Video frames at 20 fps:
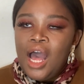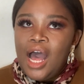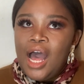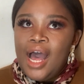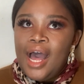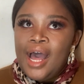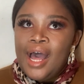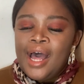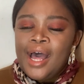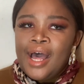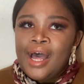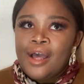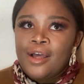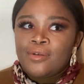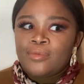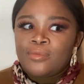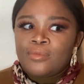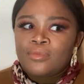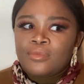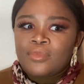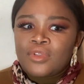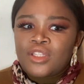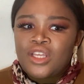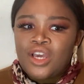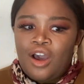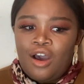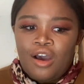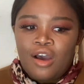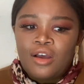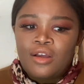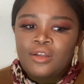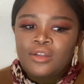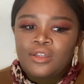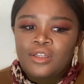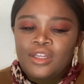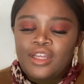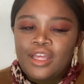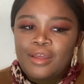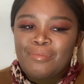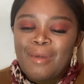Yeah,
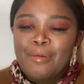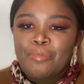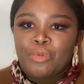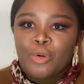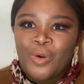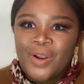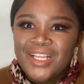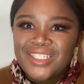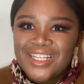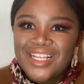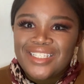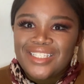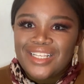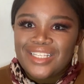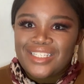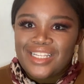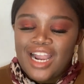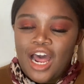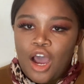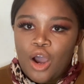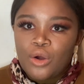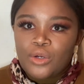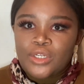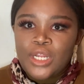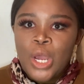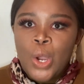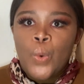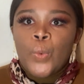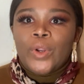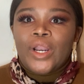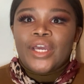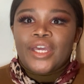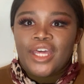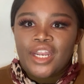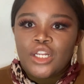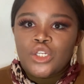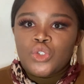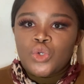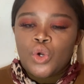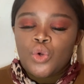my presence is loud. When I
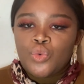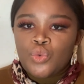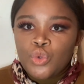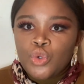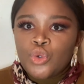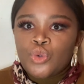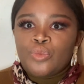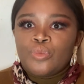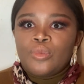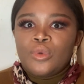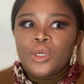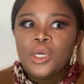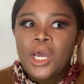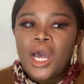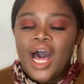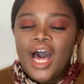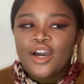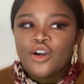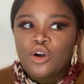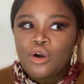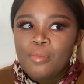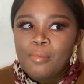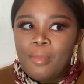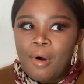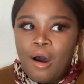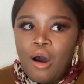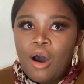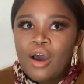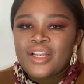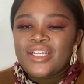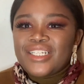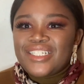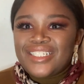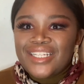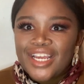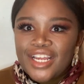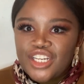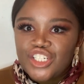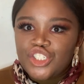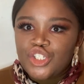get into a room, I command
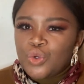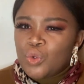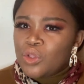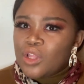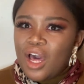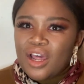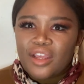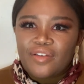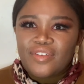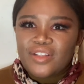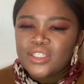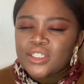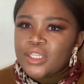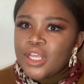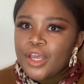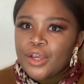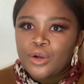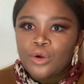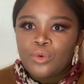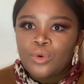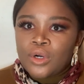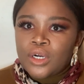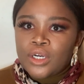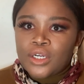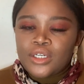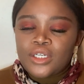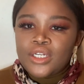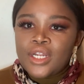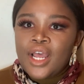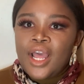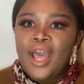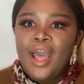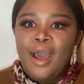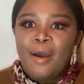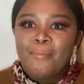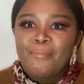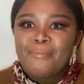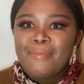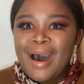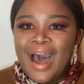attention without even saying a word.
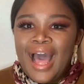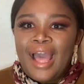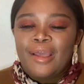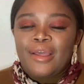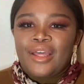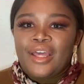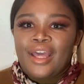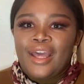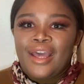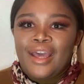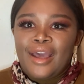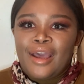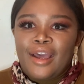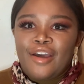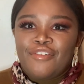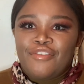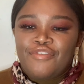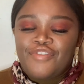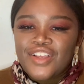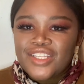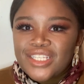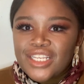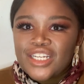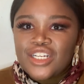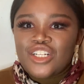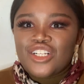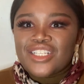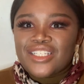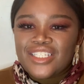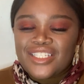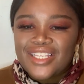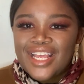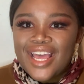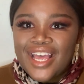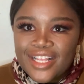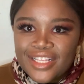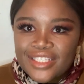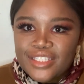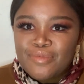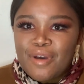My physical
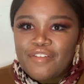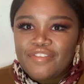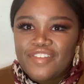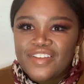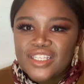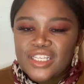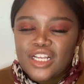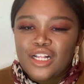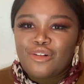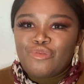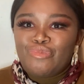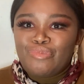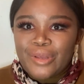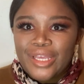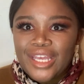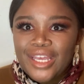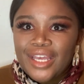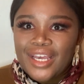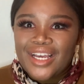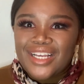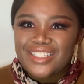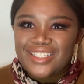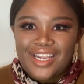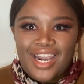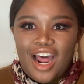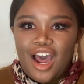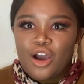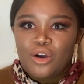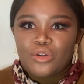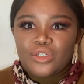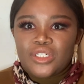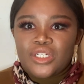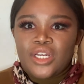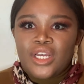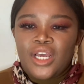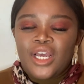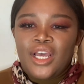sense, my physical being is loud.